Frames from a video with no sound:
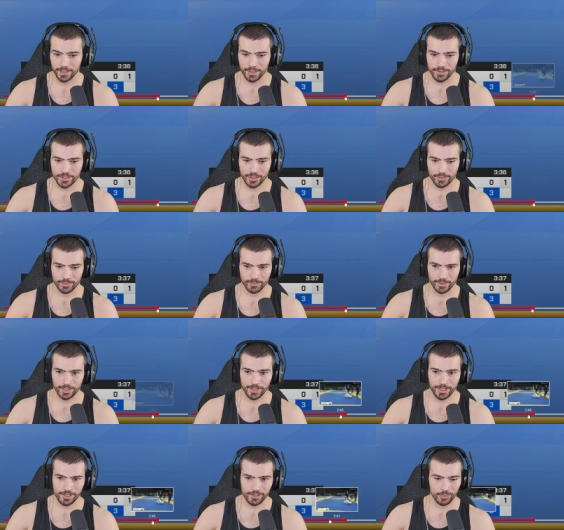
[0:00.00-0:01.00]
So
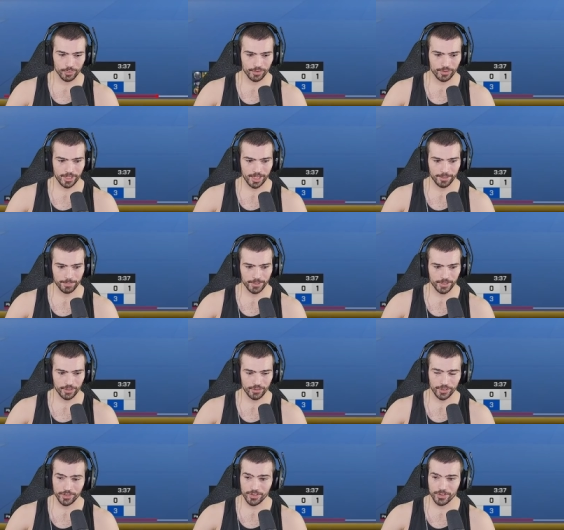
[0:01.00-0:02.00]
in these north-south
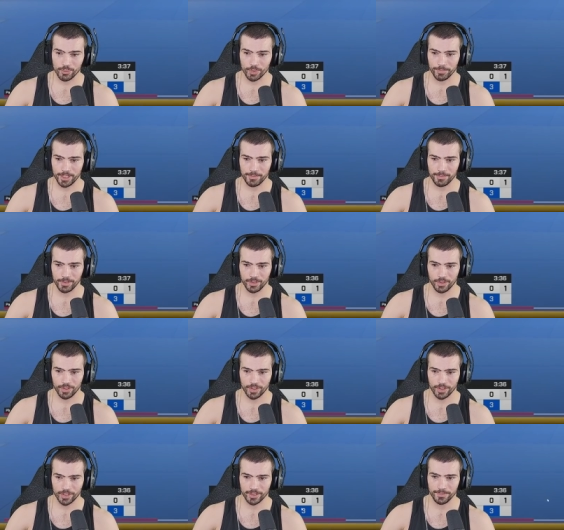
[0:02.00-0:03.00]
positions where people
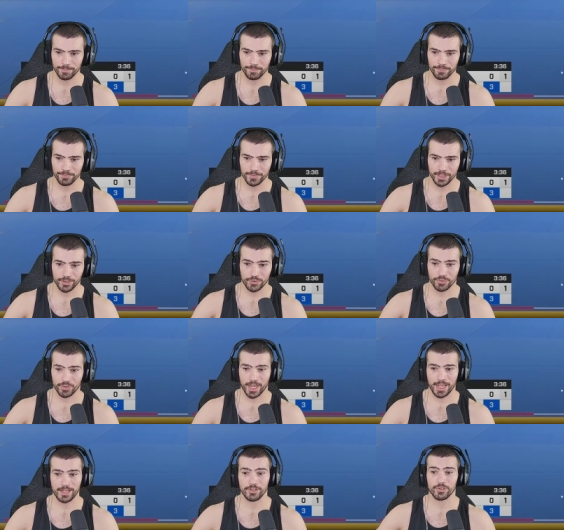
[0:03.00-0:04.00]
are
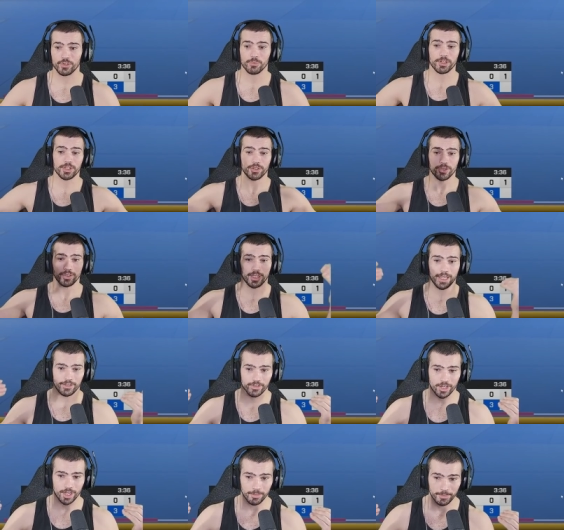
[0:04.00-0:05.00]
trying to bring their
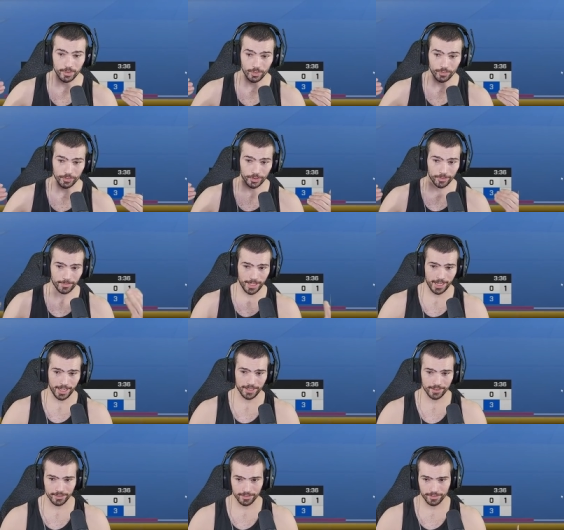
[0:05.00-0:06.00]
legs up and over your
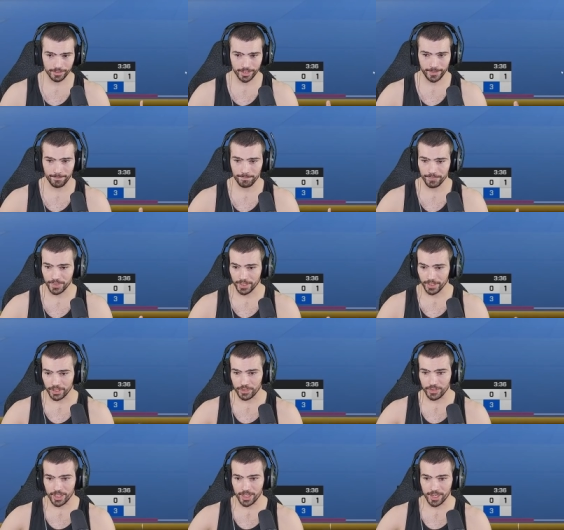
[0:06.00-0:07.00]
back, all right?
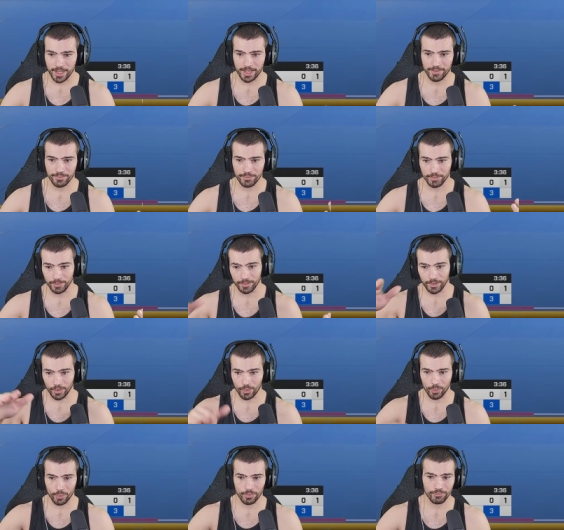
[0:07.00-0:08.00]
You need to have
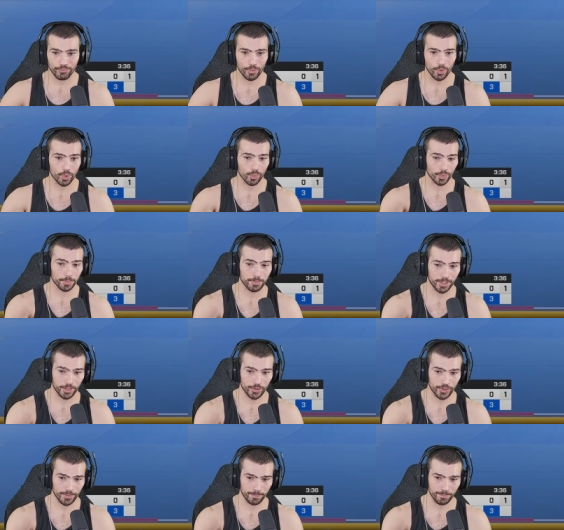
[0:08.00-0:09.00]
low forward
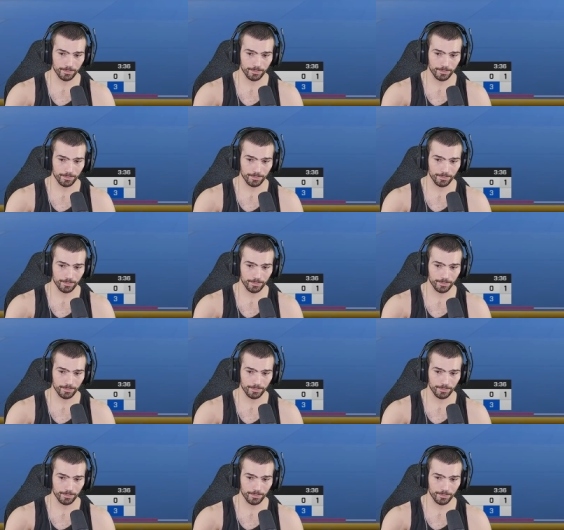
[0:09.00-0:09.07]
pressure.